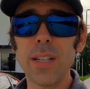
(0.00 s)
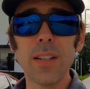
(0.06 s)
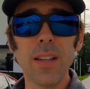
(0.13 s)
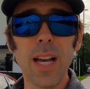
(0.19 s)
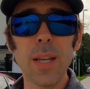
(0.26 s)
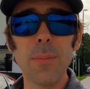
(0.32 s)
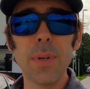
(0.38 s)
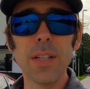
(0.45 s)
an
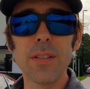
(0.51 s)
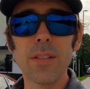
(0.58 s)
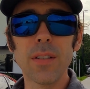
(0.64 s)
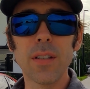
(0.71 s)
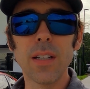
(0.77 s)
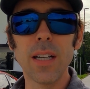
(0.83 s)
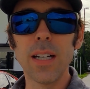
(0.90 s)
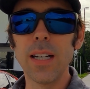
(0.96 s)
alignment.
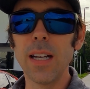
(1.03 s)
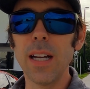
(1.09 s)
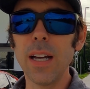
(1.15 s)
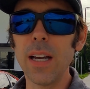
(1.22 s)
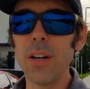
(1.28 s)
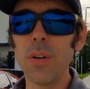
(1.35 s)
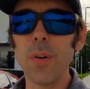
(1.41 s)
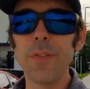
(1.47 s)

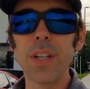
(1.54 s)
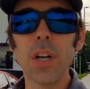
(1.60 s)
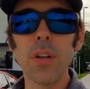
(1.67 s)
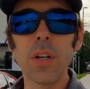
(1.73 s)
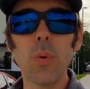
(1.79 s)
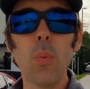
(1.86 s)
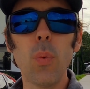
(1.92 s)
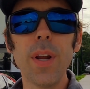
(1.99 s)
I don't know if you
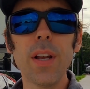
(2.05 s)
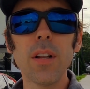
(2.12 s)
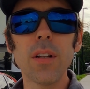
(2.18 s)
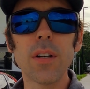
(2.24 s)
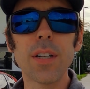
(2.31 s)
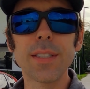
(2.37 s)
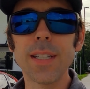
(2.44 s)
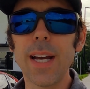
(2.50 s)
call it a wheel
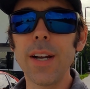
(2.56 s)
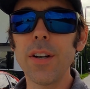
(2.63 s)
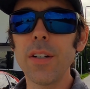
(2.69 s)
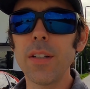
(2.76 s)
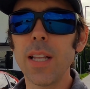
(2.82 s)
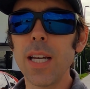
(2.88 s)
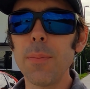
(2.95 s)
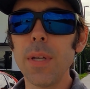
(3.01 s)
or a tire
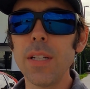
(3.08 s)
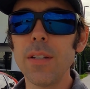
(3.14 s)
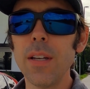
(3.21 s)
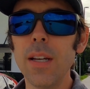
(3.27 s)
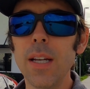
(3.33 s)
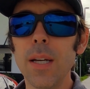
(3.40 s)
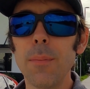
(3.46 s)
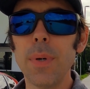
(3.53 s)
alignment,
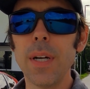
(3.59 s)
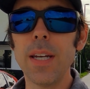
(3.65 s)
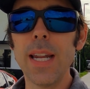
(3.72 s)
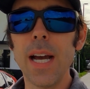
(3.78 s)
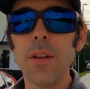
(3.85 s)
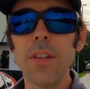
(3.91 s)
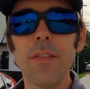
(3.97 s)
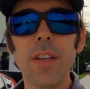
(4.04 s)
but
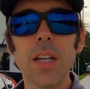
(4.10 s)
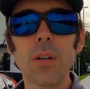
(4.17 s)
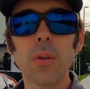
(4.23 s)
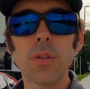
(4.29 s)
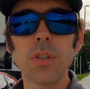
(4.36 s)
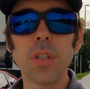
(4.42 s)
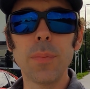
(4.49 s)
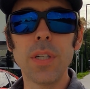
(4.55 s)
now the
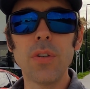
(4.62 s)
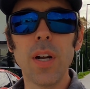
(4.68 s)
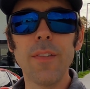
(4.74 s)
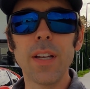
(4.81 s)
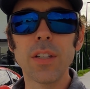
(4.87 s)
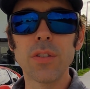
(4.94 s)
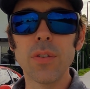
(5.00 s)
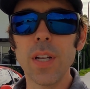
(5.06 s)
vehicle should be
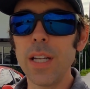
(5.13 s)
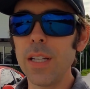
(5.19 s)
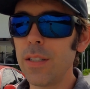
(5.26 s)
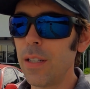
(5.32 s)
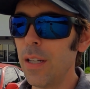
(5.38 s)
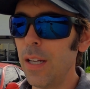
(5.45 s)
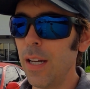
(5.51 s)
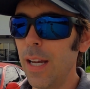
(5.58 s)
driving straight.
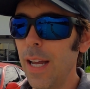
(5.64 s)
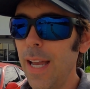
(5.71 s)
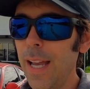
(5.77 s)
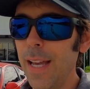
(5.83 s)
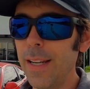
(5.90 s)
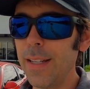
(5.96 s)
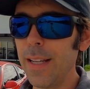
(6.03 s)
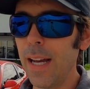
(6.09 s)

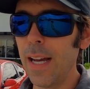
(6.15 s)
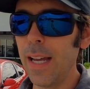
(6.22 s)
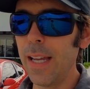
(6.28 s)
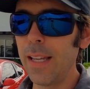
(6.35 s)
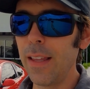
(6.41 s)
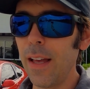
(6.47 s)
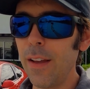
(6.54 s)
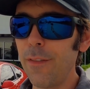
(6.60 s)
And
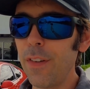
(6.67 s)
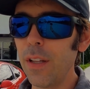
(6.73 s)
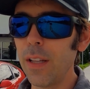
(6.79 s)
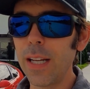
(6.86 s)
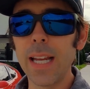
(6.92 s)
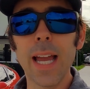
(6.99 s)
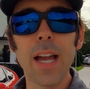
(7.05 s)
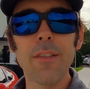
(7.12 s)
I feel
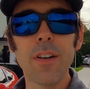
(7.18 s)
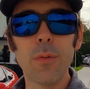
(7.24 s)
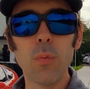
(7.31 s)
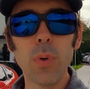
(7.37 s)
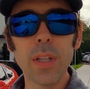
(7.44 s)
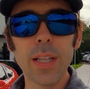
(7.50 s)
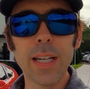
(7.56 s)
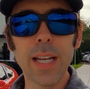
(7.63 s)
like I have a
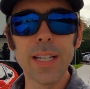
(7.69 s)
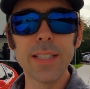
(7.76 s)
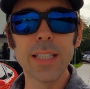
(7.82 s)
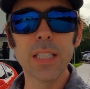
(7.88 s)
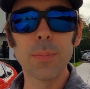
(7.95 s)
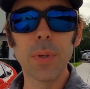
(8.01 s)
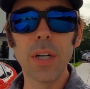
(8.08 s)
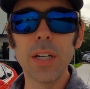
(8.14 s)
really nice
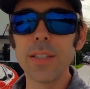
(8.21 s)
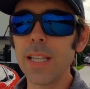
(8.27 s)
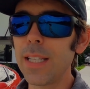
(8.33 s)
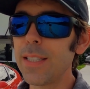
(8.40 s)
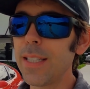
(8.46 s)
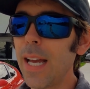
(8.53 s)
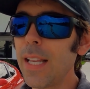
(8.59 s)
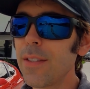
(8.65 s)
experience. I
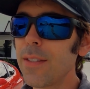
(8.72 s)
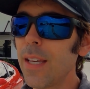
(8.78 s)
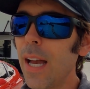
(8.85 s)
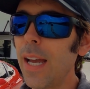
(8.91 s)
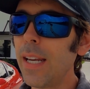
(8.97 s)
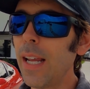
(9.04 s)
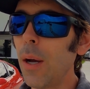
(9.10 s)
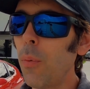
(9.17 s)
sat
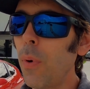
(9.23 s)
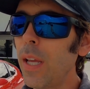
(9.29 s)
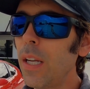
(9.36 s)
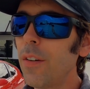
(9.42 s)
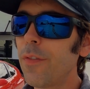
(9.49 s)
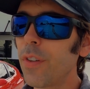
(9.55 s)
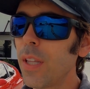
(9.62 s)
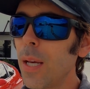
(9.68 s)
inside, I
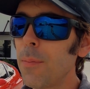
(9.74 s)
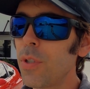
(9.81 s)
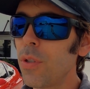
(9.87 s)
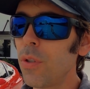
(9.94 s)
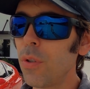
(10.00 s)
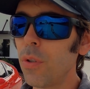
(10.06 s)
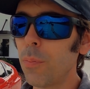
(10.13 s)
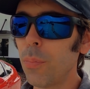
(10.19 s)
waited for them
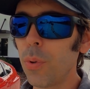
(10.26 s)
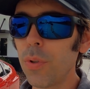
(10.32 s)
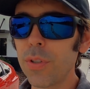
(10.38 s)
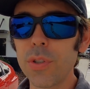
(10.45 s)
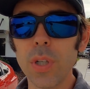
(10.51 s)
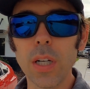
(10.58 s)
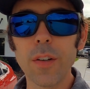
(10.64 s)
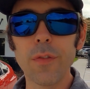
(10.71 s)
to pull the
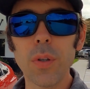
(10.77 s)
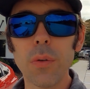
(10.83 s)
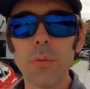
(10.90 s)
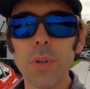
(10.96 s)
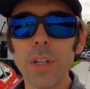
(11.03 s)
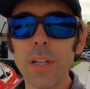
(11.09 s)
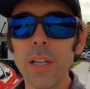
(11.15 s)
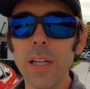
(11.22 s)
truck
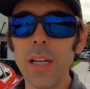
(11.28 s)
forward,